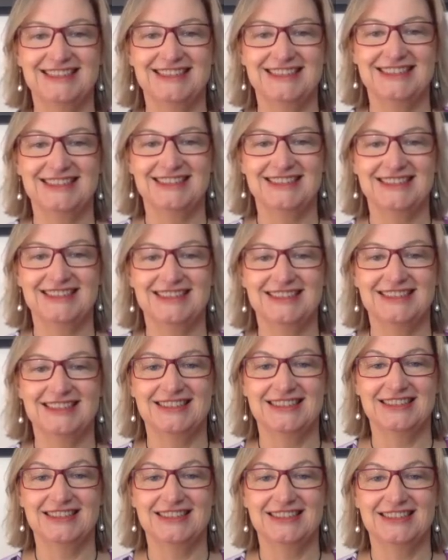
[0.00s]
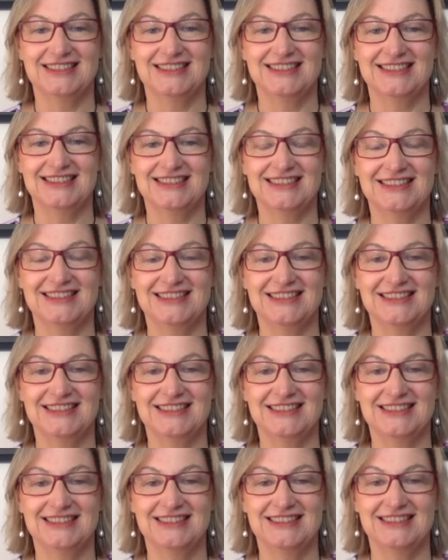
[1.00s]

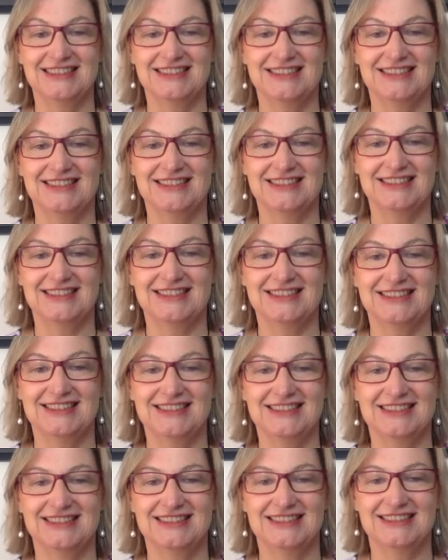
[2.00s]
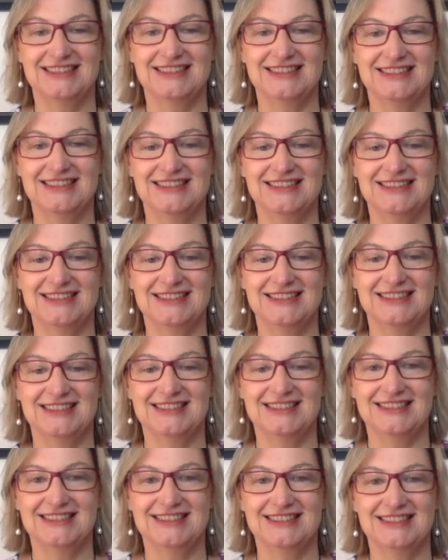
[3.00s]

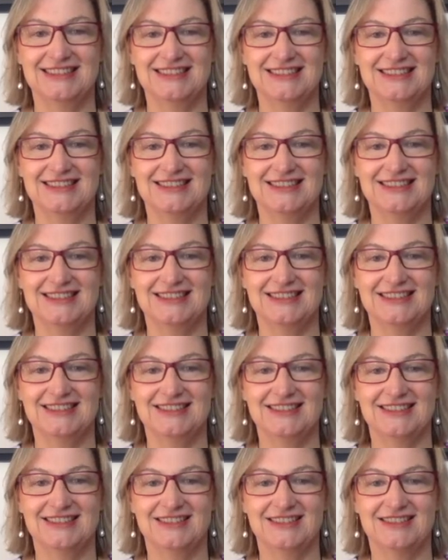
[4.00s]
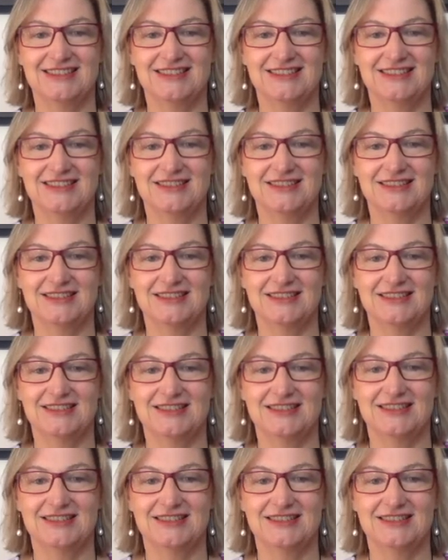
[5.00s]
This person isn't speaking.